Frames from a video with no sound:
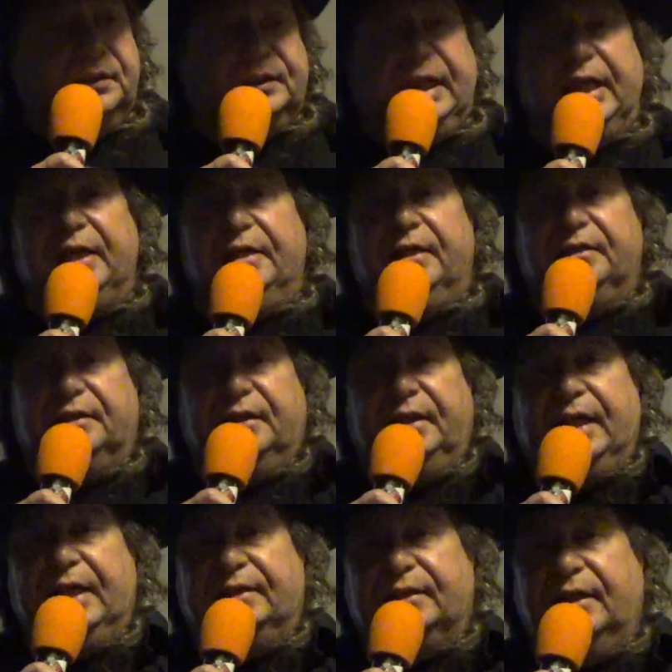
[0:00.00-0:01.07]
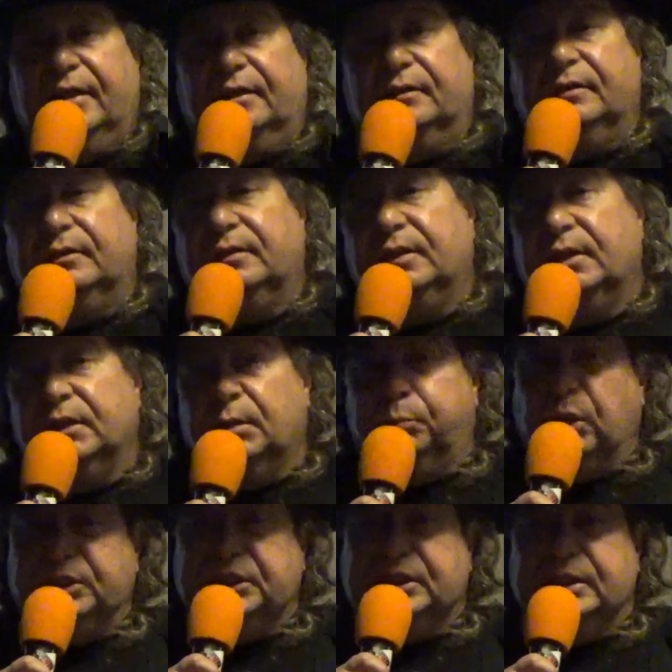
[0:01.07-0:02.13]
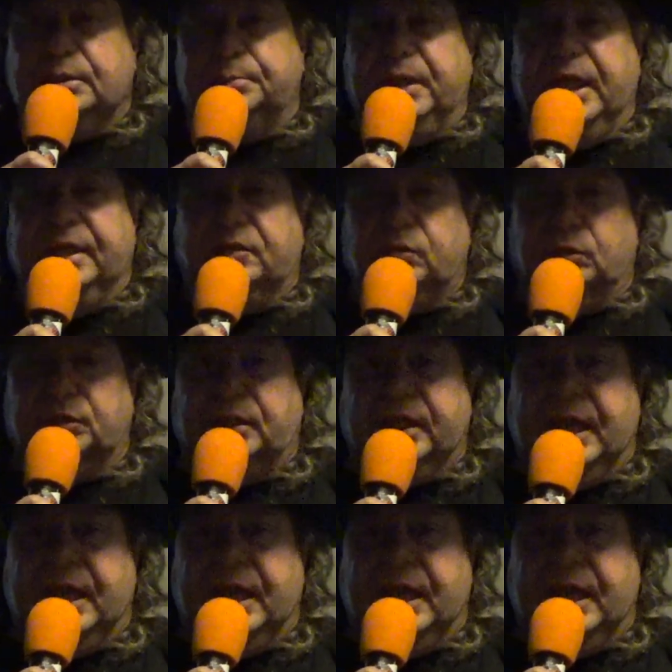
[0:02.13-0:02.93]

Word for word: Satan into the gates of hell. The prejudice and hate, trolls and